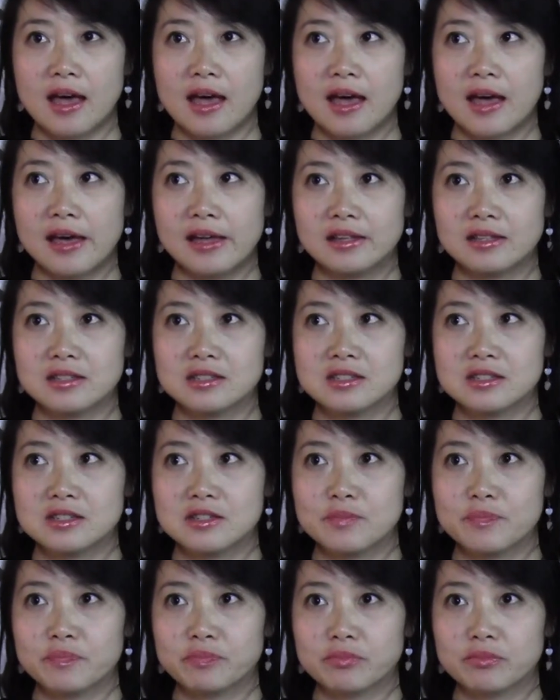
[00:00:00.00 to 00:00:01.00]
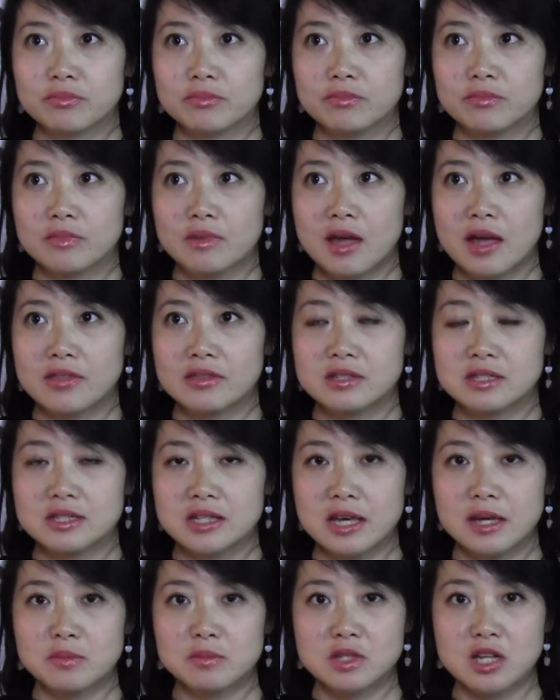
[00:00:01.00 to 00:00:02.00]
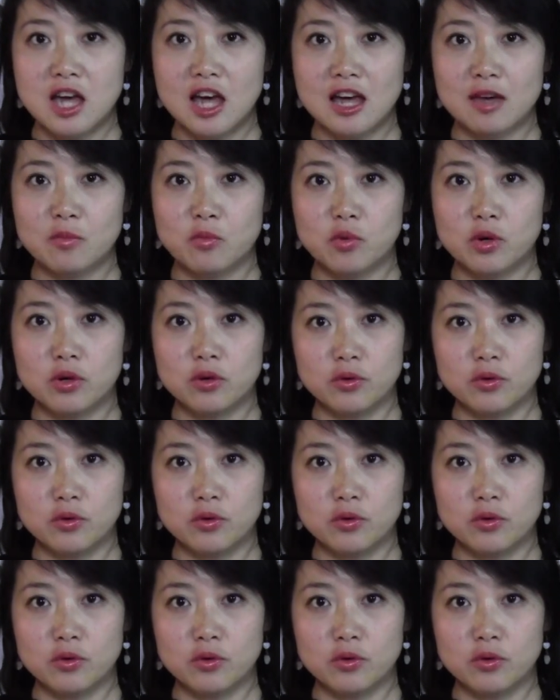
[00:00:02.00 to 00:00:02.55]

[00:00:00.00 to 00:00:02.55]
And at the same time,